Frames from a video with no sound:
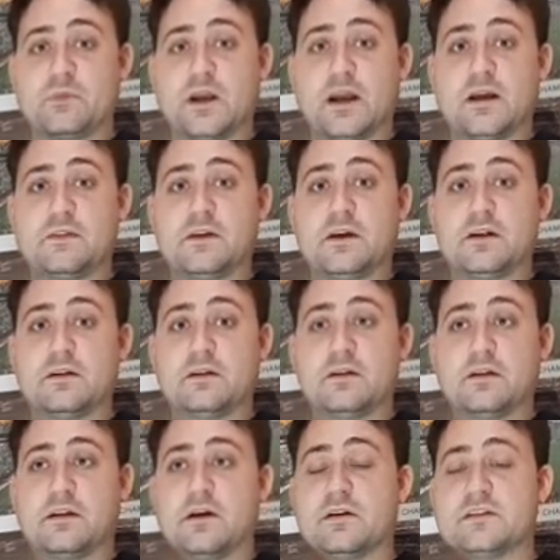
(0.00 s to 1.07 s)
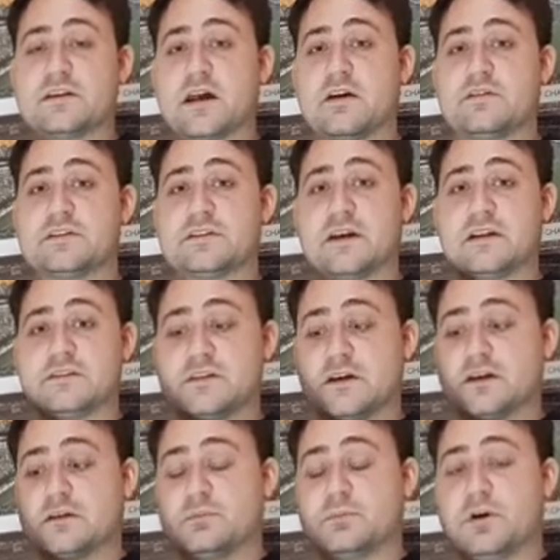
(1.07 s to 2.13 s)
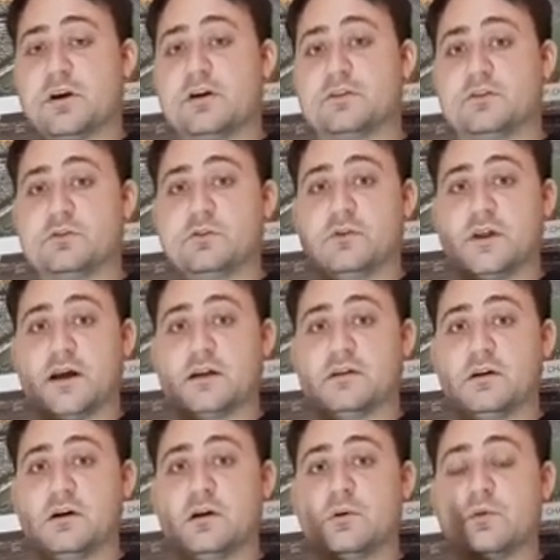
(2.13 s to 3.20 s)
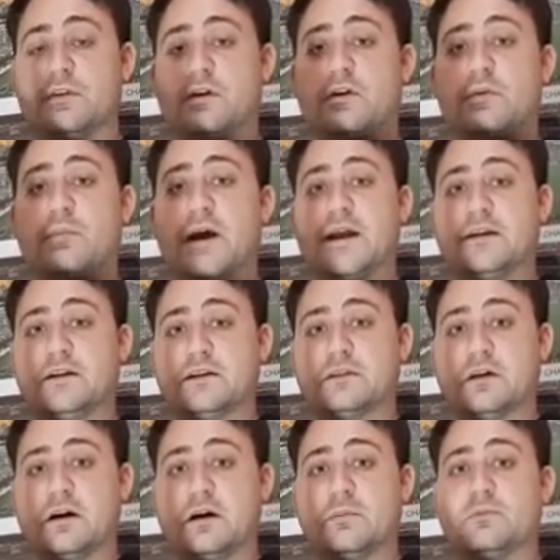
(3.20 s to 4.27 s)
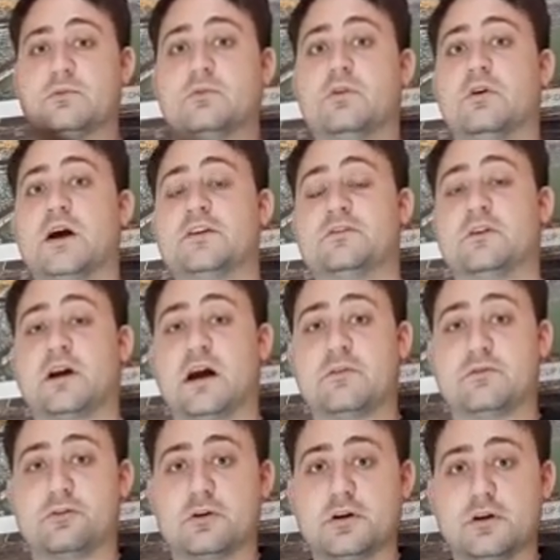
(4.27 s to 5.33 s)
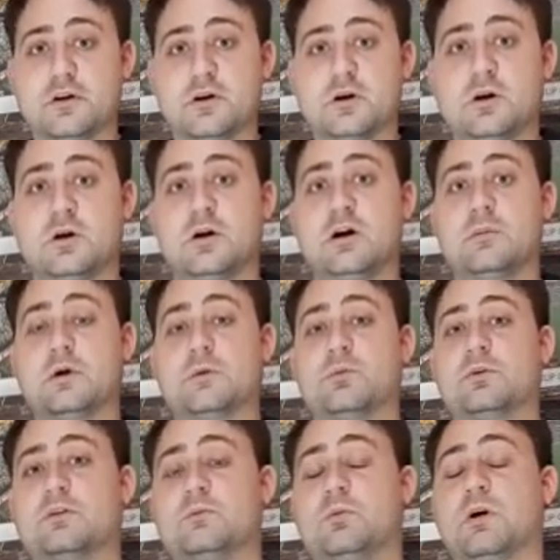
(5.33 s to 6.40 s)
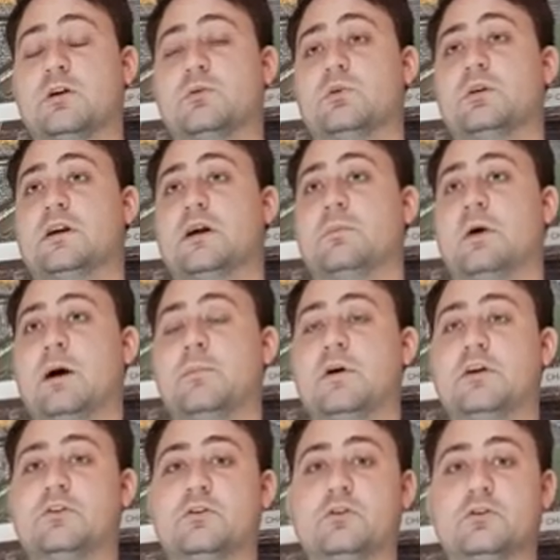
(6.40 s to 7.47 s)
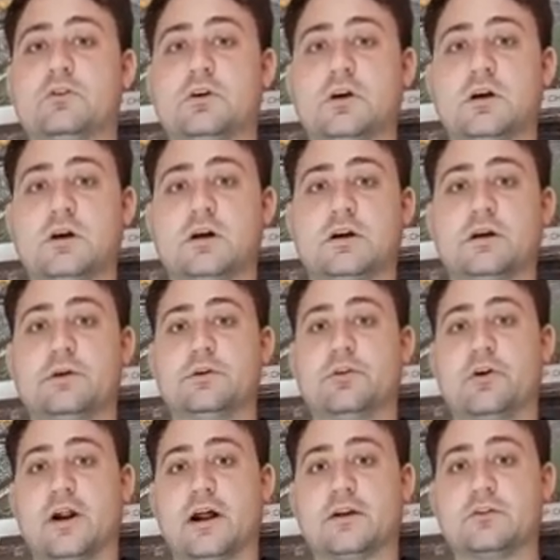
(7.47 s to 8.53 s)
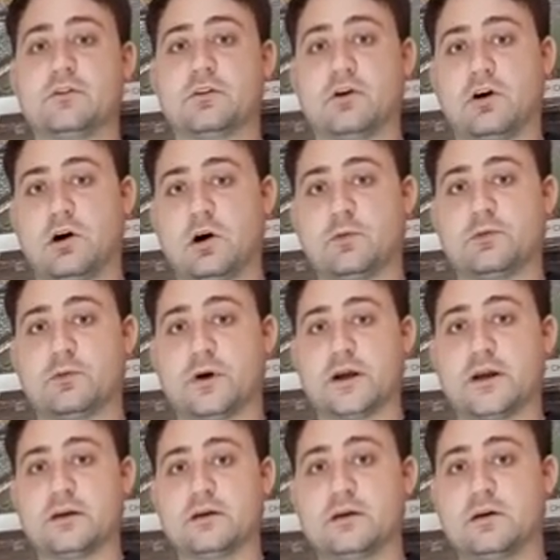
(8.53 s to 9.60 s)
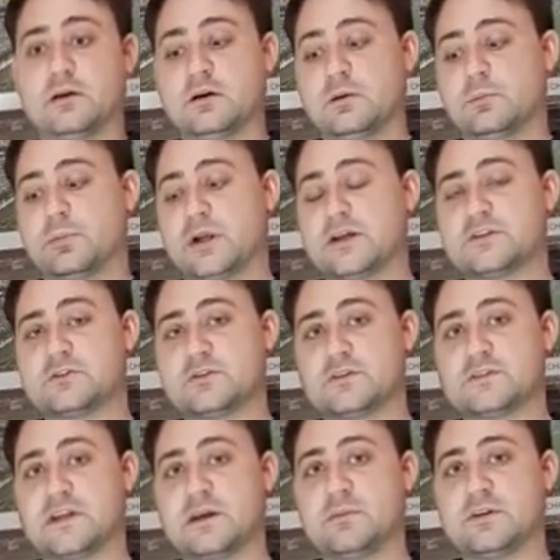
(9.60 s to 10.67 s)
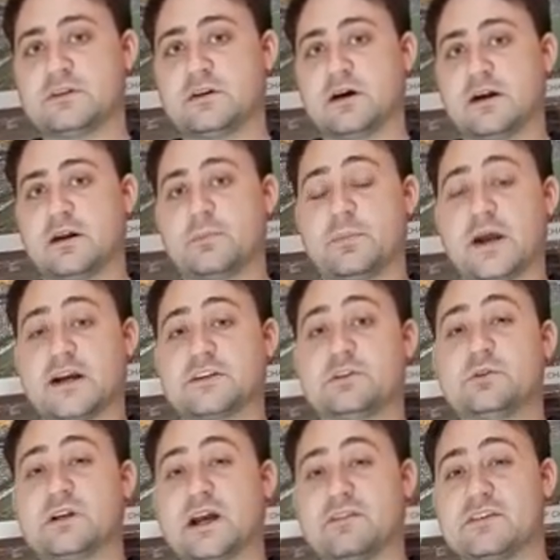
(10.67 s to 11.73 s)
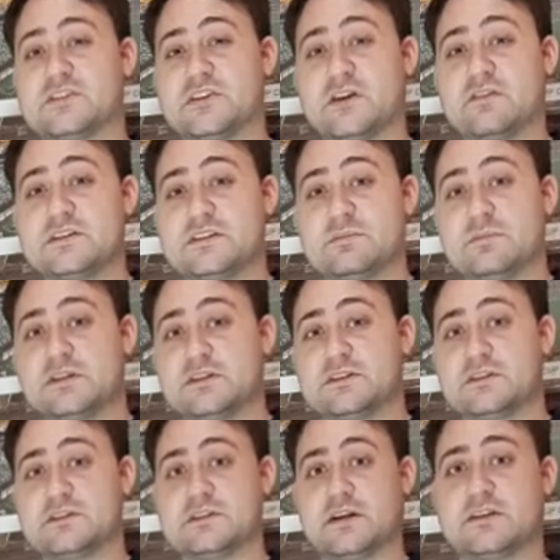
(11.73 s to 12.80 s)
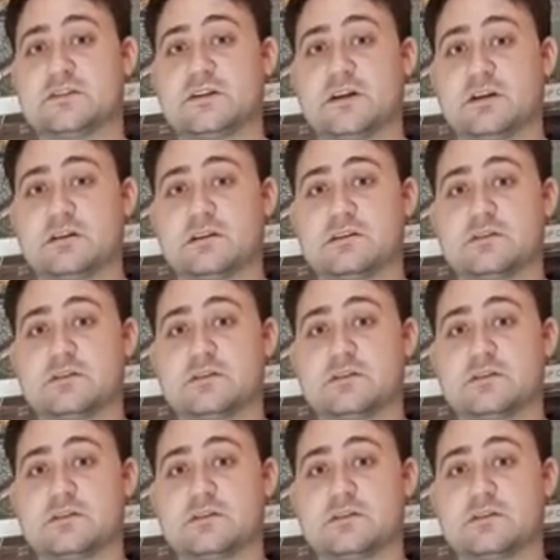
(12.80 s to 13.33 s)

And then they'll have a 10-second period to do that with the remaining time as recovery. But what would Kabamba do? He would run to the halfway plus to the 10-meter line and back. So he would cover 70 meters in 10 seconds.